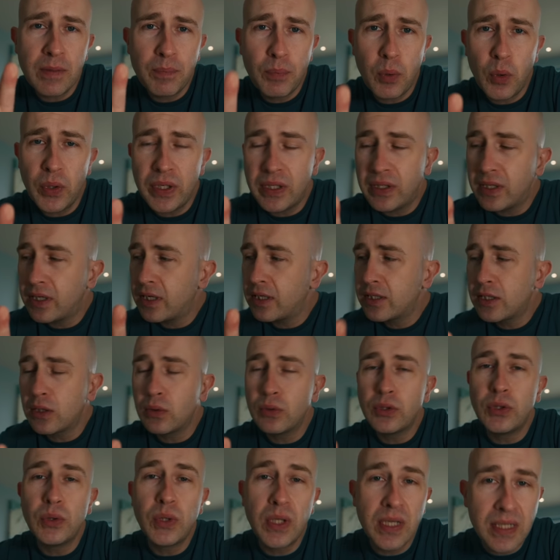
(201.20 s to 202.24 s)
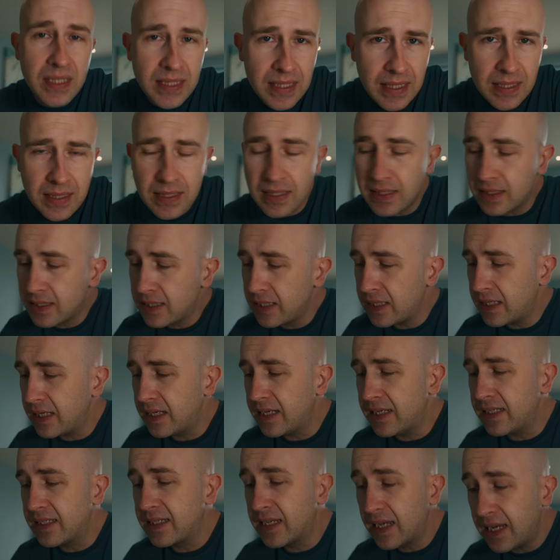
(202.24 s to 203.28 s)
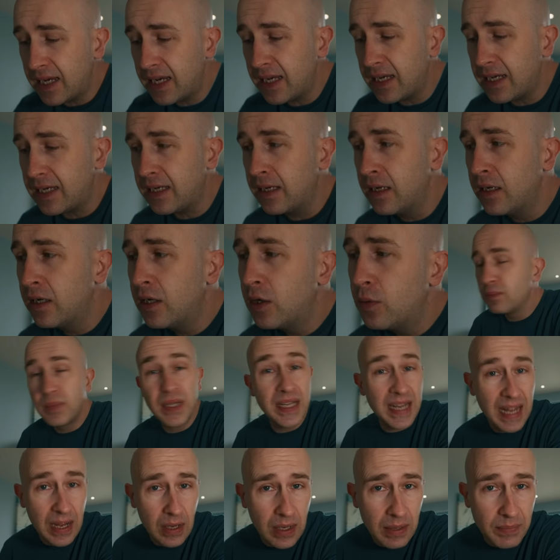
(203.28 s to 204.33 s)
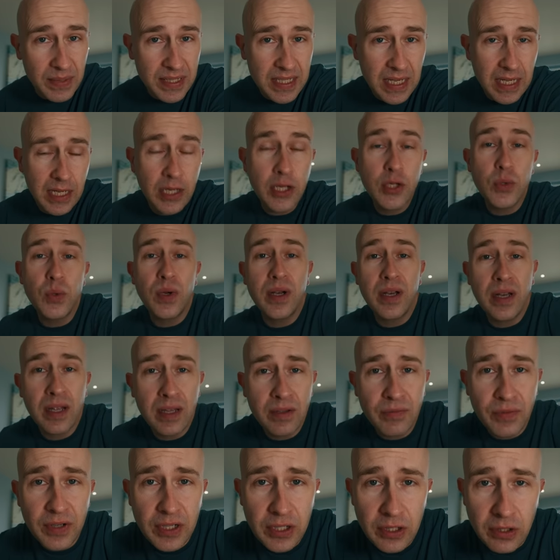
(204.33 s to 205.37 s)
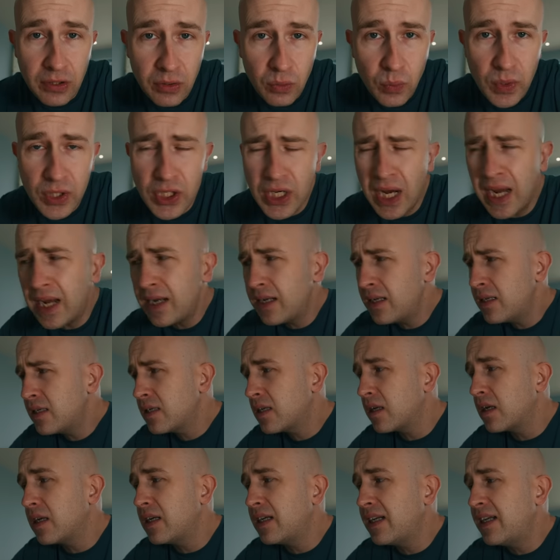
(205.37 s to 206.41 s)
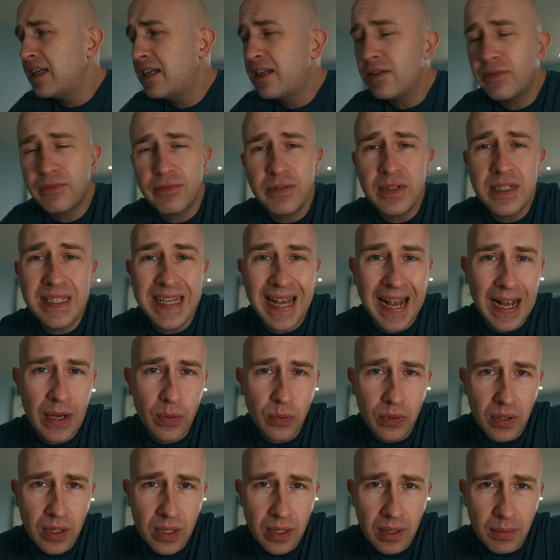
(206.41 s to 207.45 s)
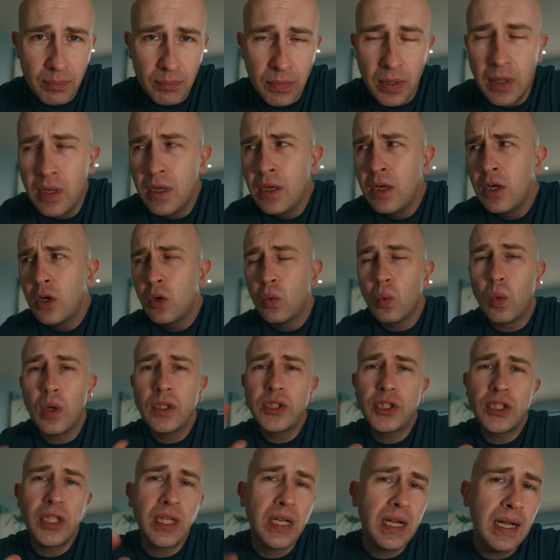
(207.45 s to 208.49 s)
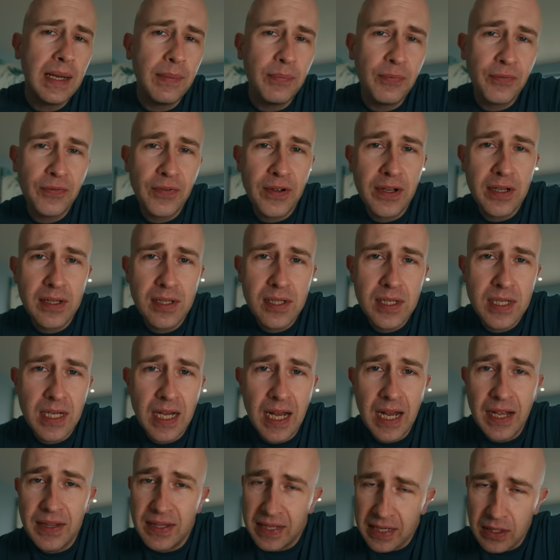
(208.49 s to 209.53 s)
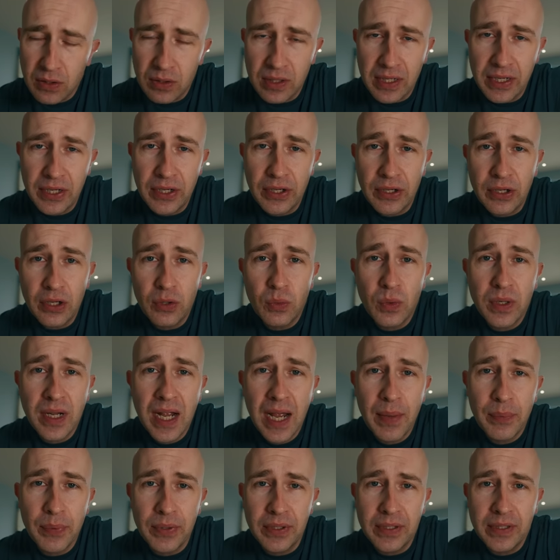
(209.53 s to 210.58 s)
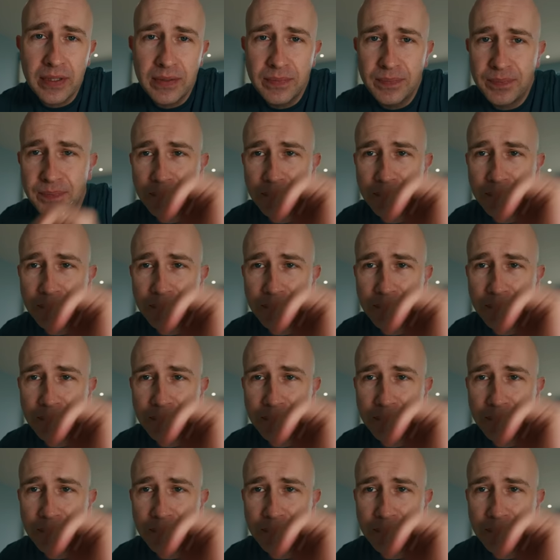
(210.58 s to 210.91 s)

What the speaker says: the point that I told you, consistency is key. But now let me take you to another video which had a slightly different outcome. Watch the clip first and then I'll let you know what happened.